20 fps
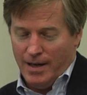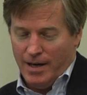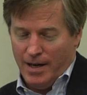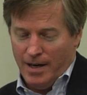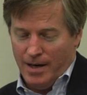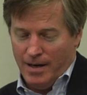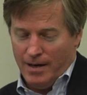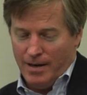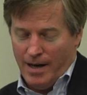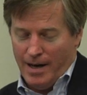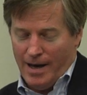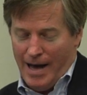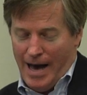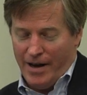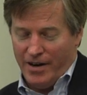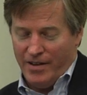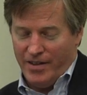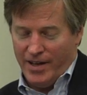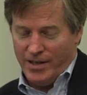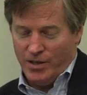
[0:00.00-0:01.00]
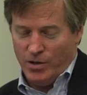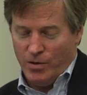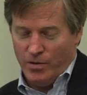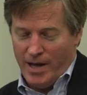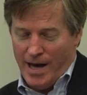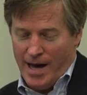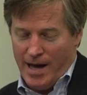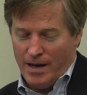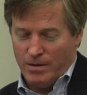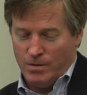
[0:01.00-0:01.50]
Uh, how did they do
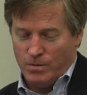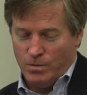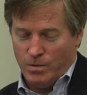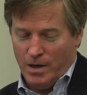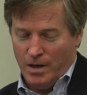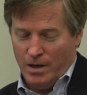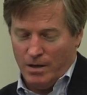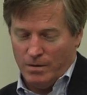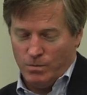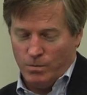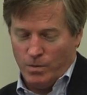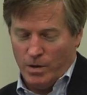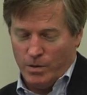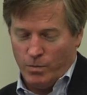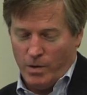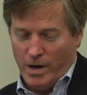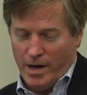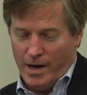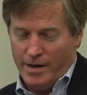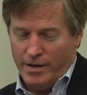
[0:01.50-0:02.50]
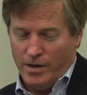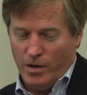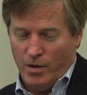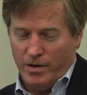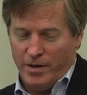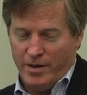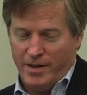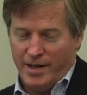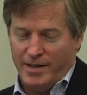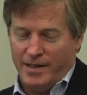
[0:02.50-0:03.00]
that? Well, one way I know
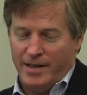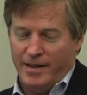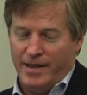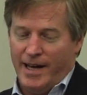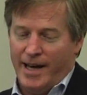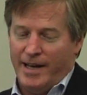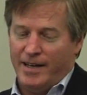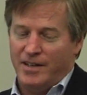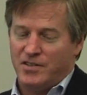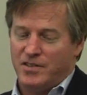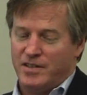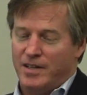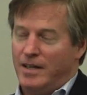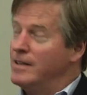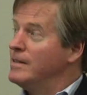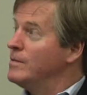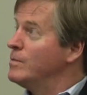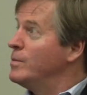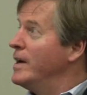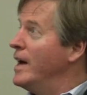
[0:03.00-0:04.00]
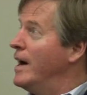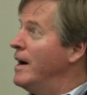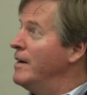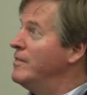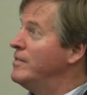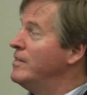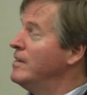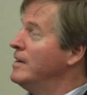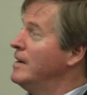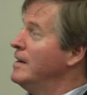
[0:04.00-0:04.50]
that they did that is that we
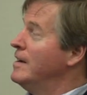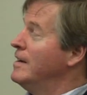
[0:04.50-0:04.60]
have